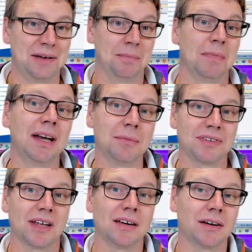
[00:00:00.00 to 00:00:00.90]
My name is
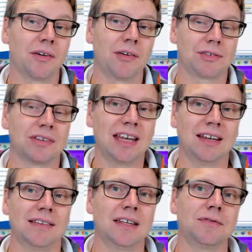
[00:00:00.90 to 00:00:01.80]
Daniel Gregersen.
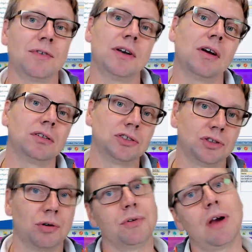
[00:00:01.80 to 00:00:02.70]
In this video I'll
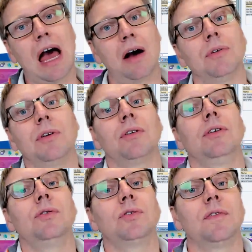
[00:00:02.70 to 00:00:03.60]
show you how you can
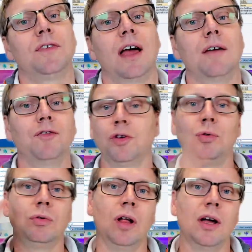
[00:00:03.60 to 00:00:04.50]
use the FIGAF
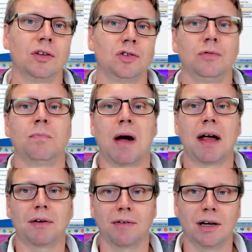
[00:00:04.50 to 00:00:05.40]
tool to
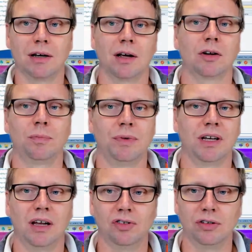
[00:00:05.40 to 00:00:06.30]
migrate
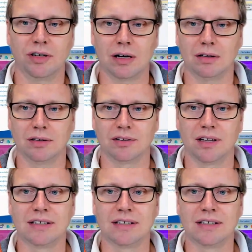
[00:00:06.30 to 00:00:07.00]
communication channels